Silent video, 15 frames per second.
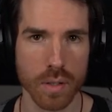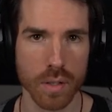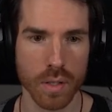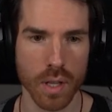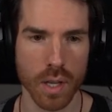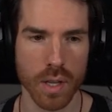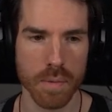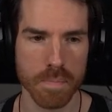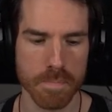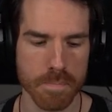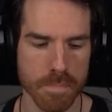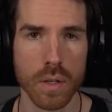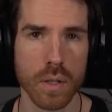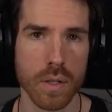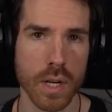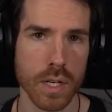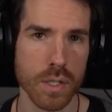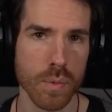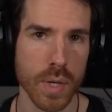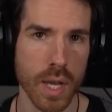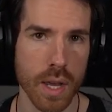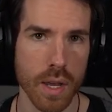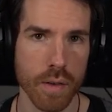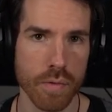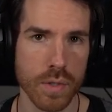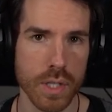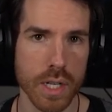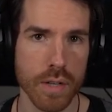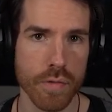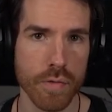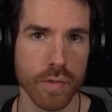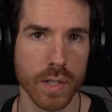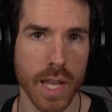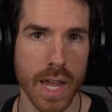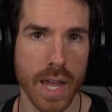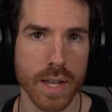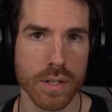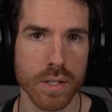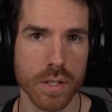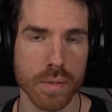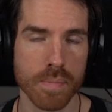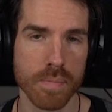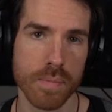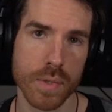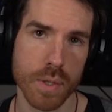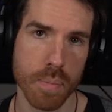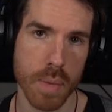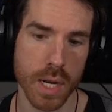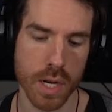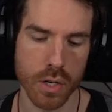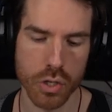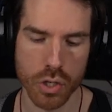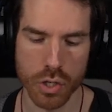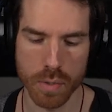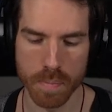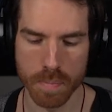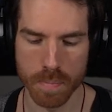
Okay. Next we have D flat diminished.